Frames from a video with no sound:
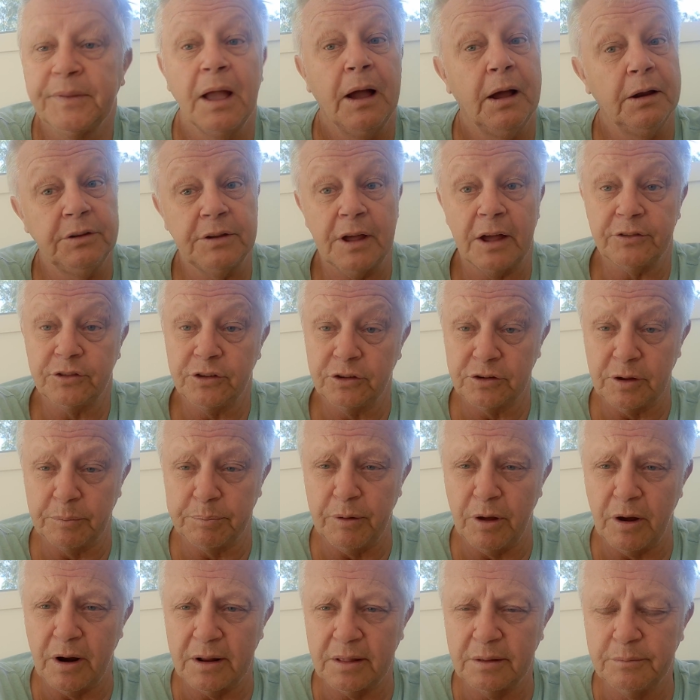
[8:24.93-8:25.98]
And does this
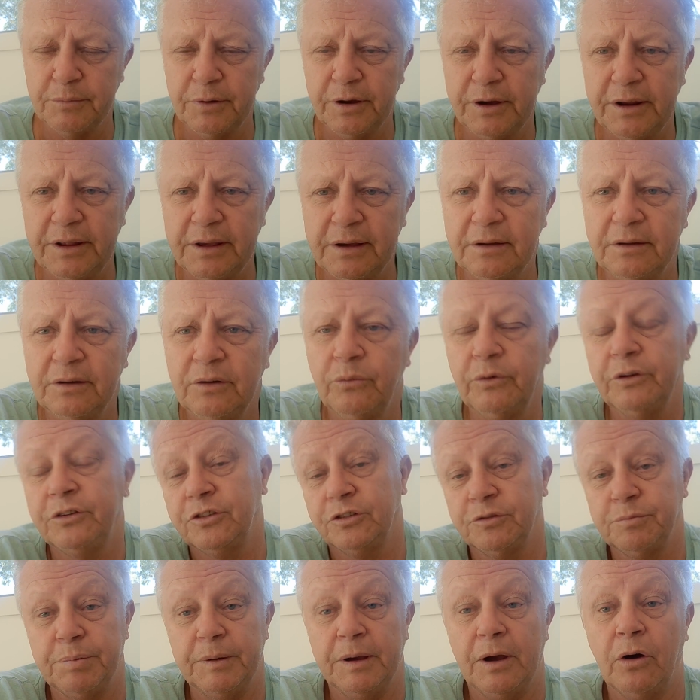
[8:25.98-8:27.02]
apply to the media, which
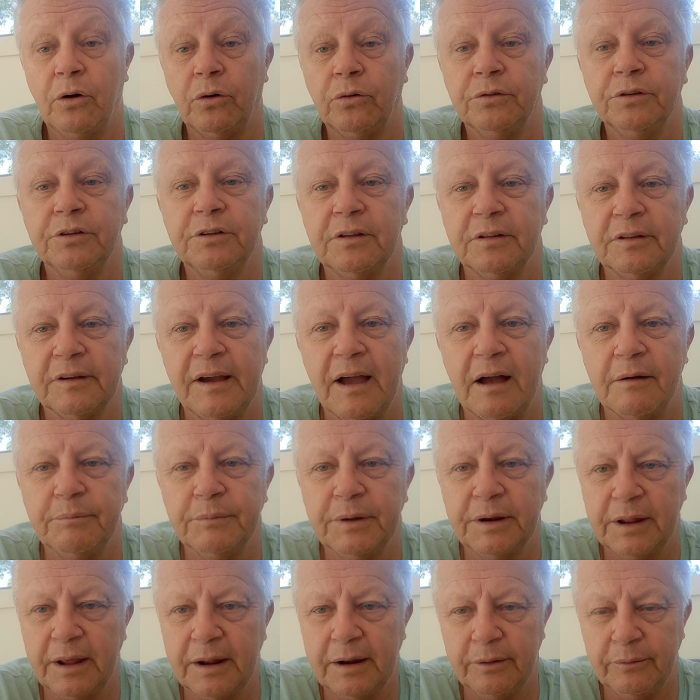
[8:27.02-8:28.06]
is beholden to the
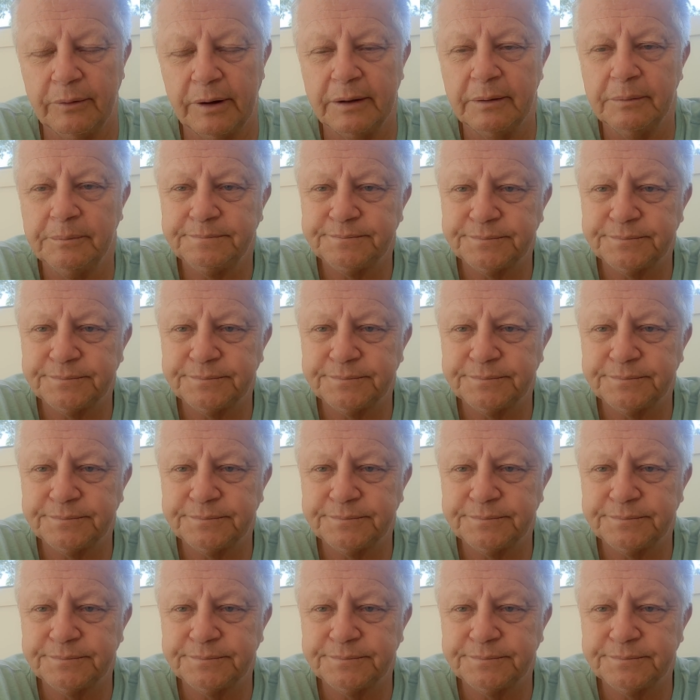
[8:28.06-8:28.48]
government anyway?